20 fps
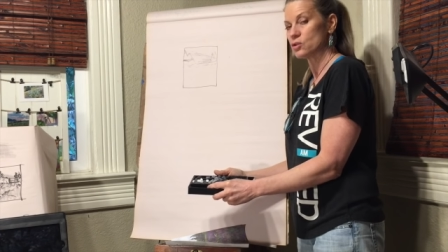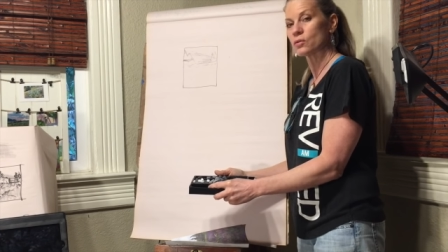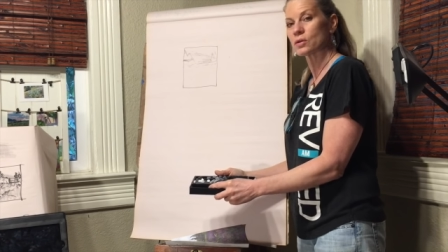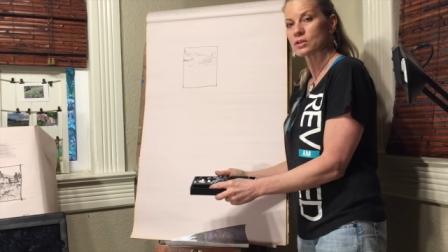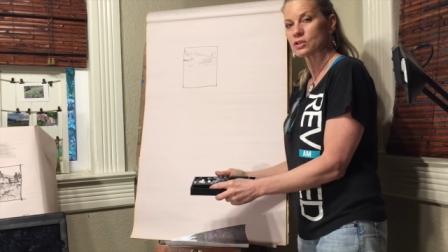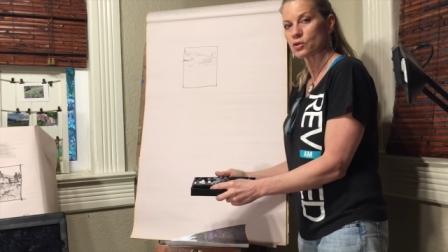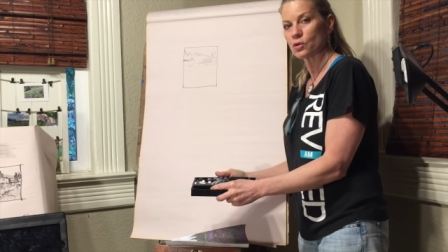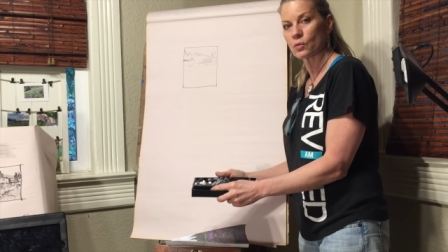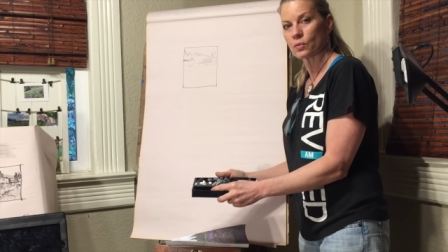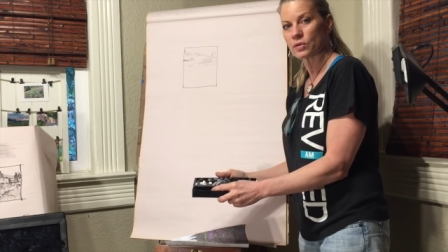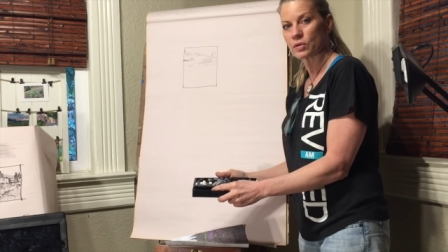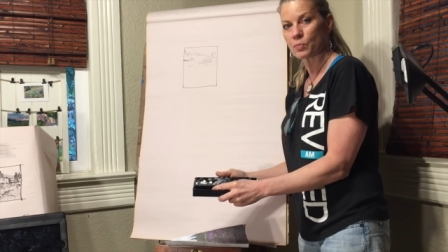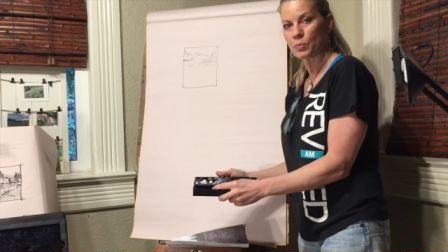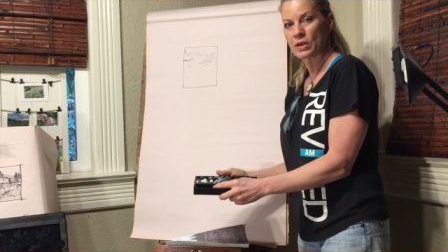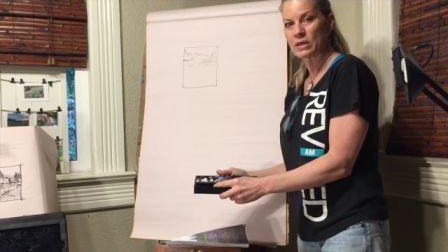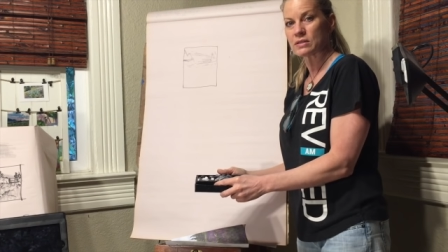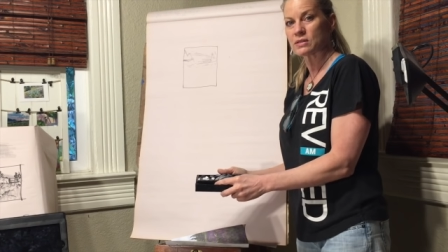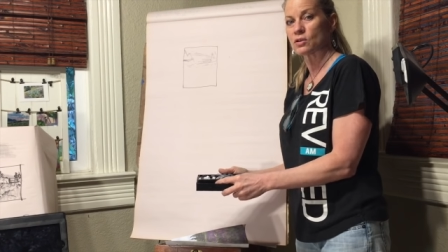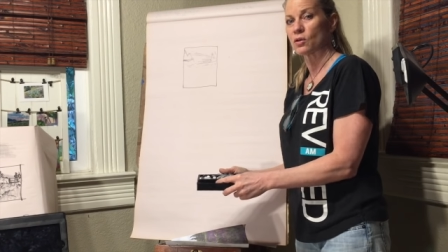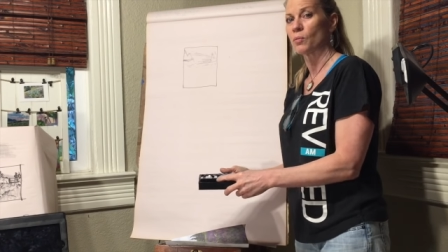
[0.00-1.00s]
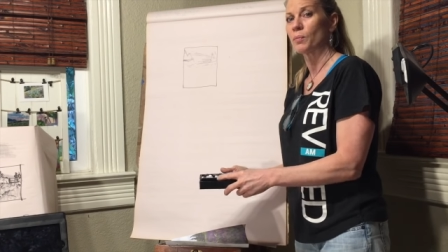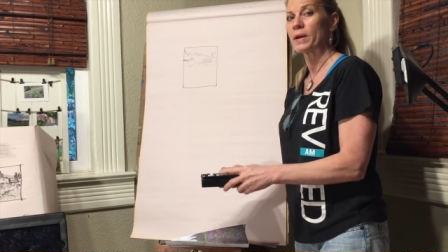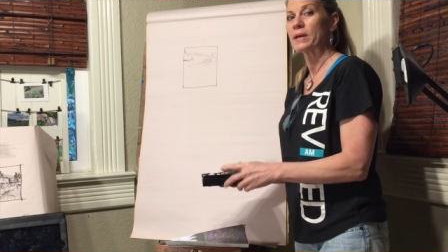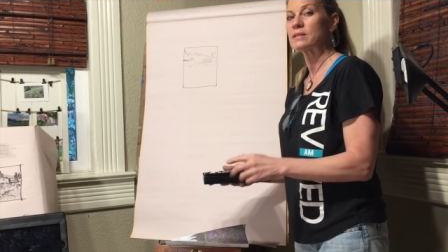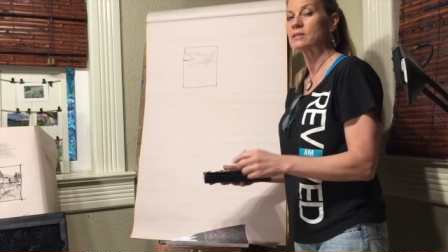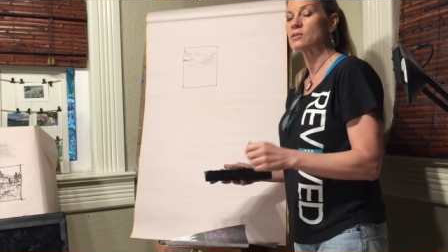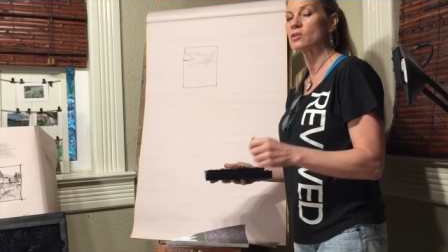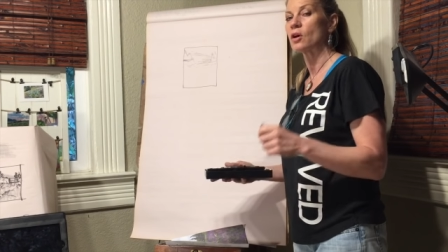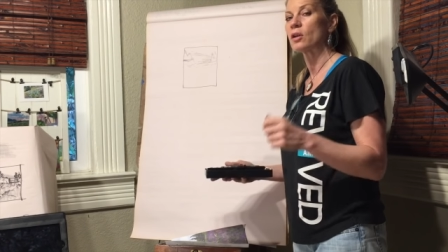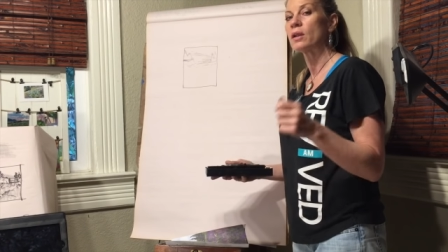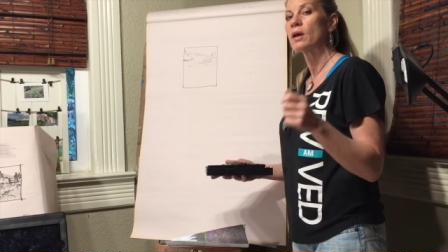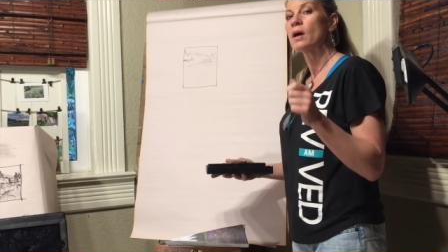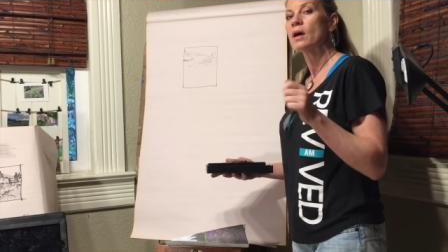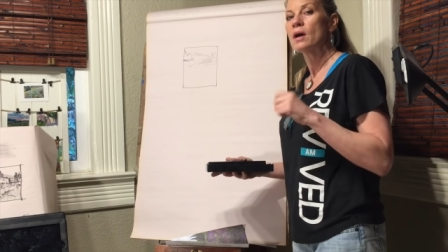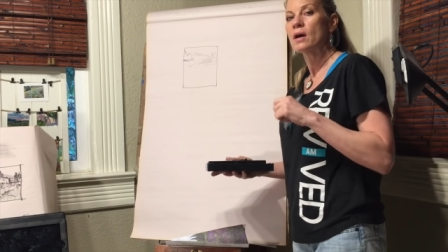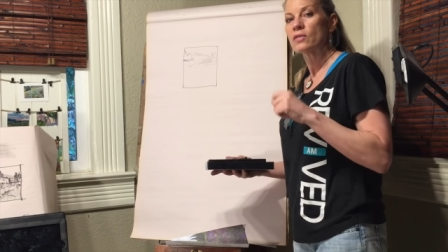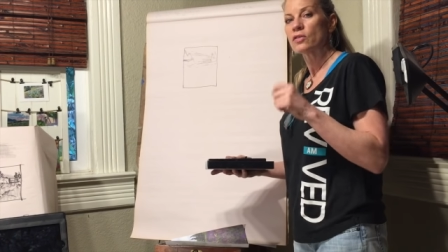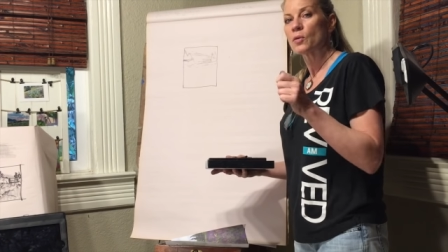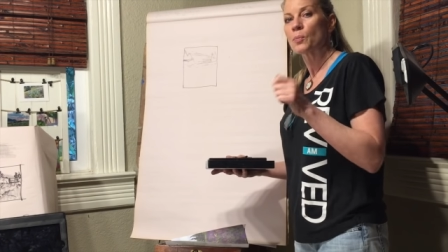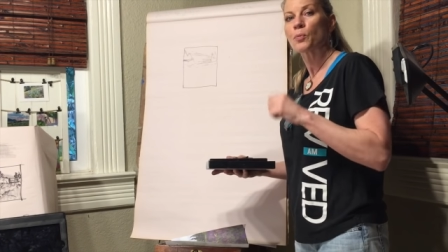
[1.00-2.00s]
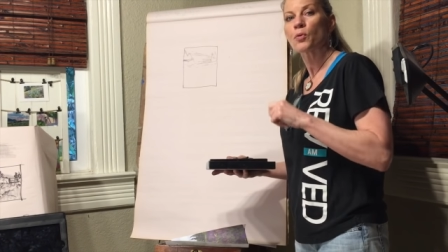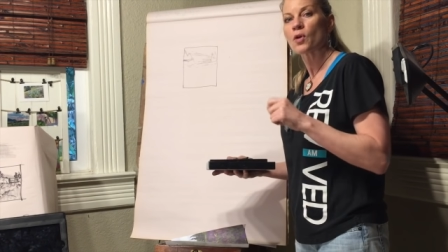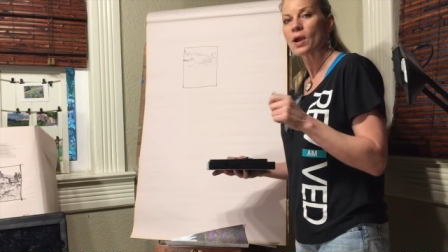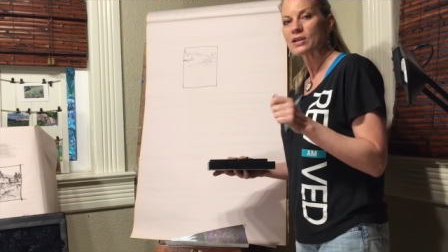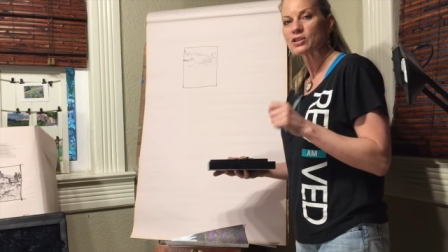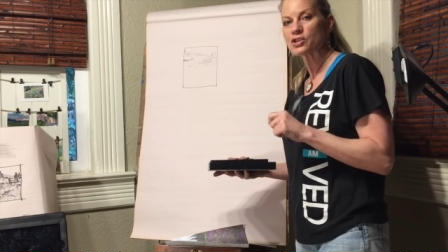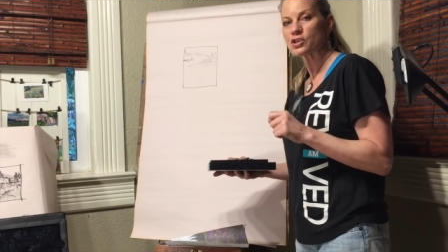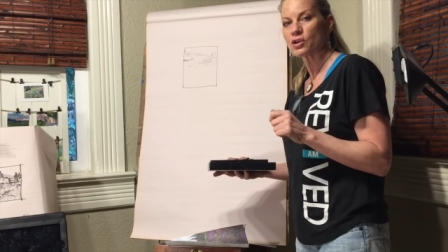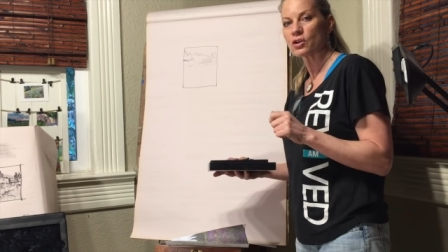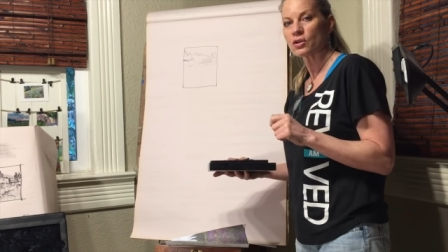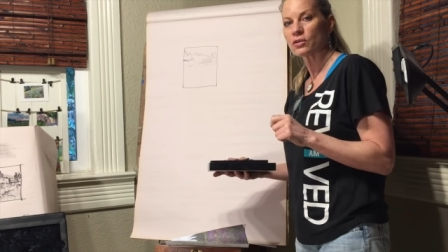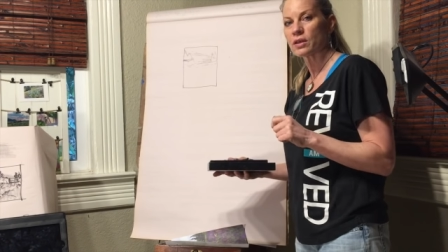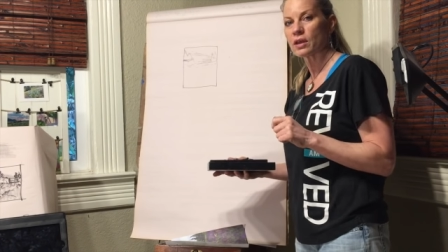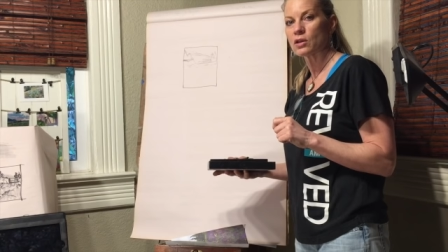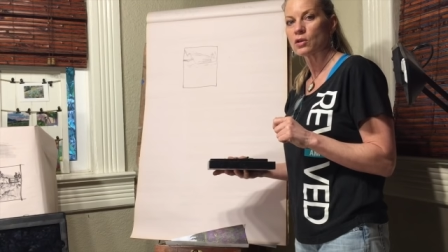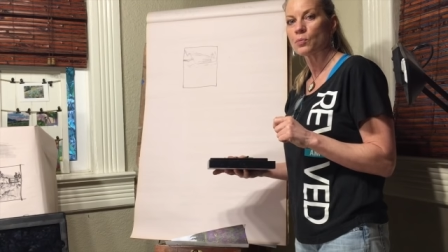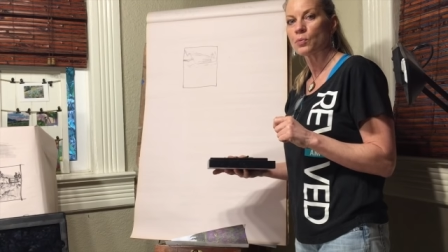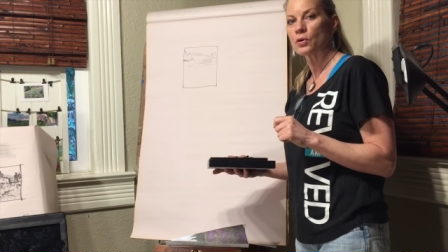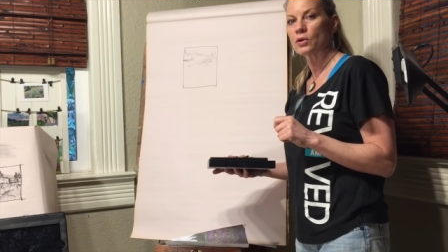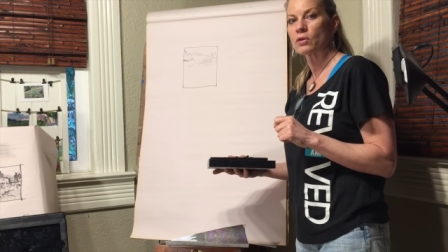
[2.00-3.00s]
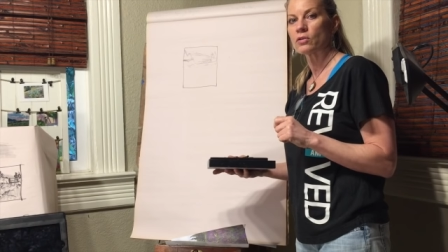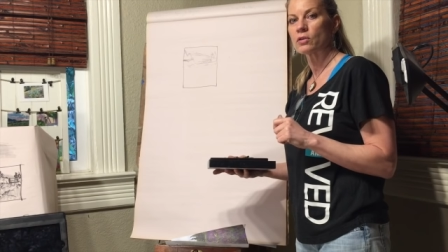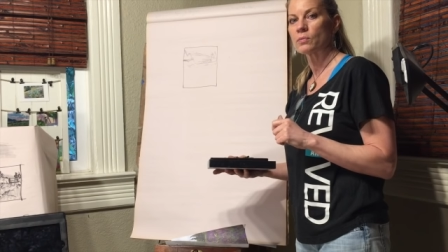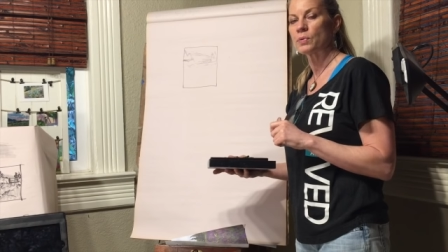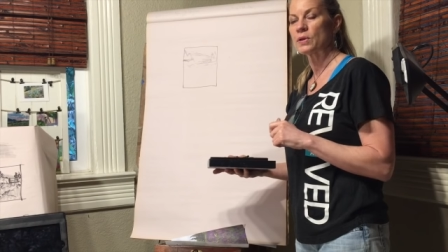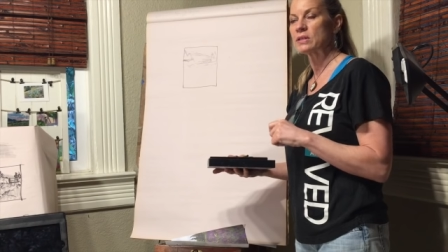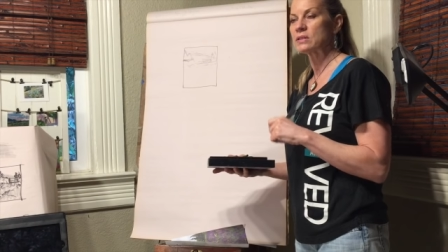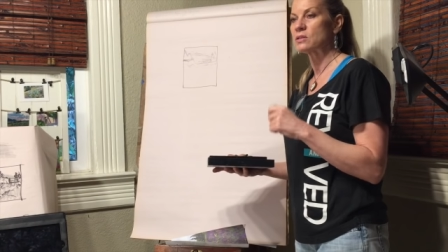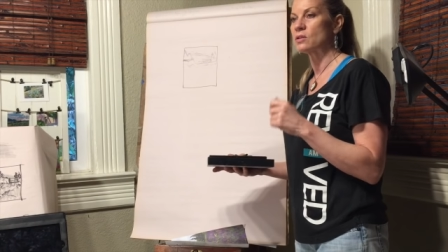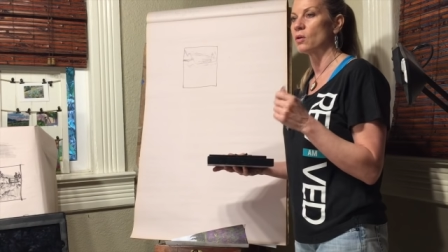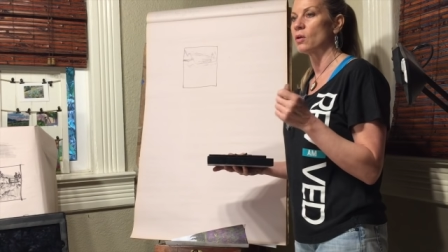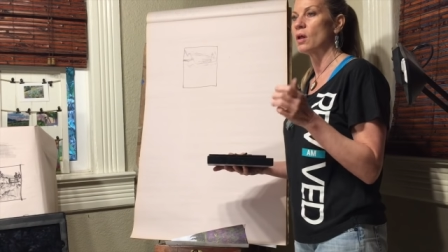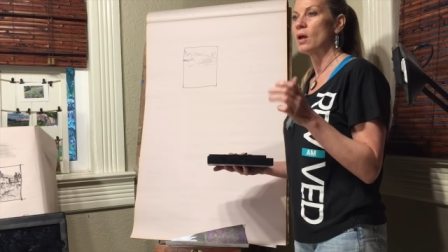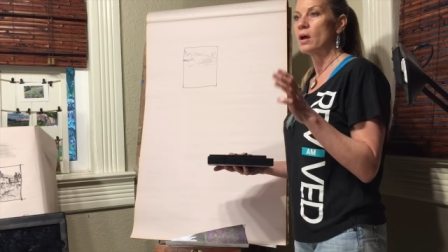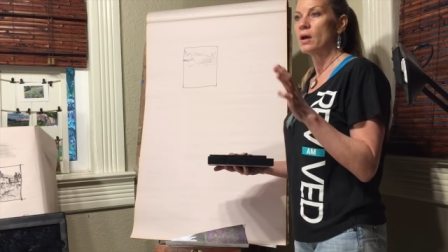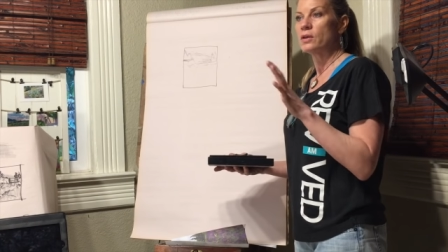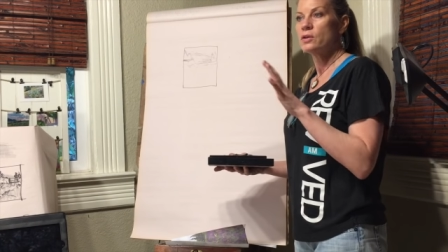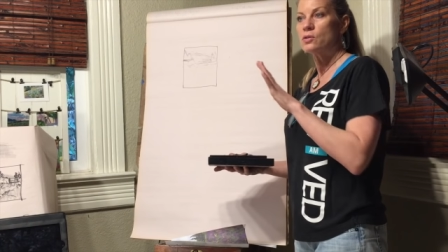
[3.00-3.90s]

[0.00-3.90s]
You can do it with a pencil based on the pressure that you put on the pencil.